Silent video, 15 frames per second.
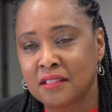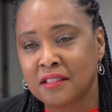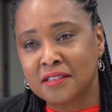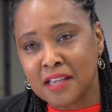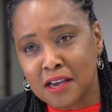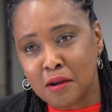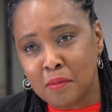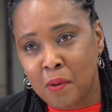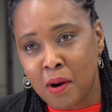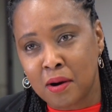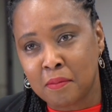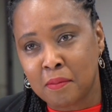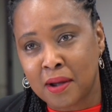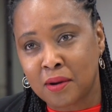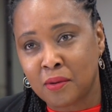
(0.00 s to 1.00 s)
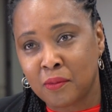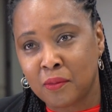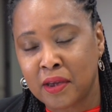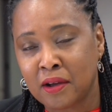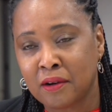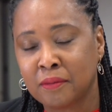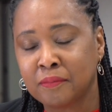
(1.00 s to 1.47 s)
The second part of my
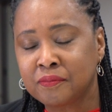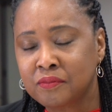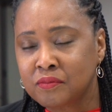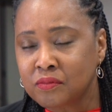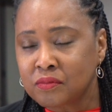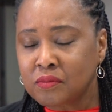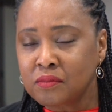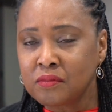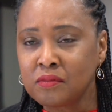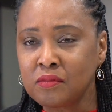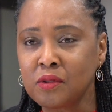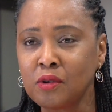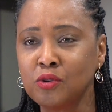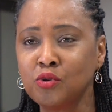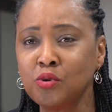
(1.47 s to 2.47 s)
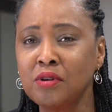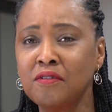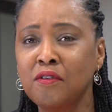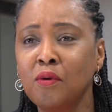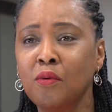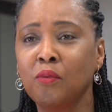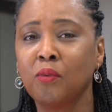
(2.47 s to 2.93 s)
career sort of
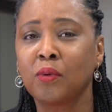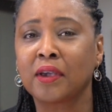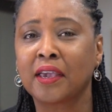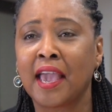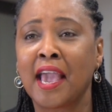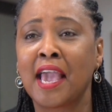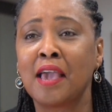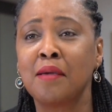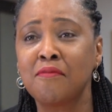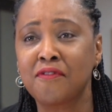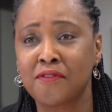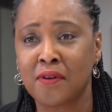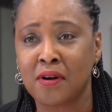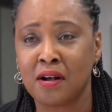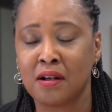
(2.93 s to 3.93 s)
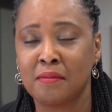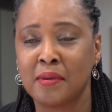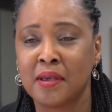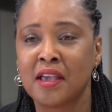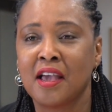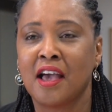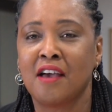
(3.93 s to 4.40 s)
came from
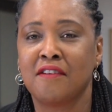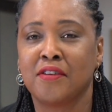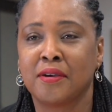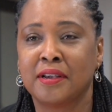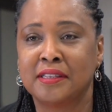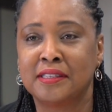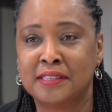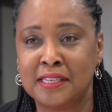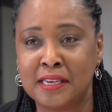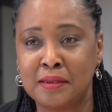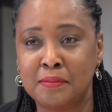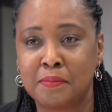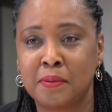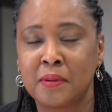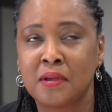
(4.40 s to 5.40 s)
a very deep,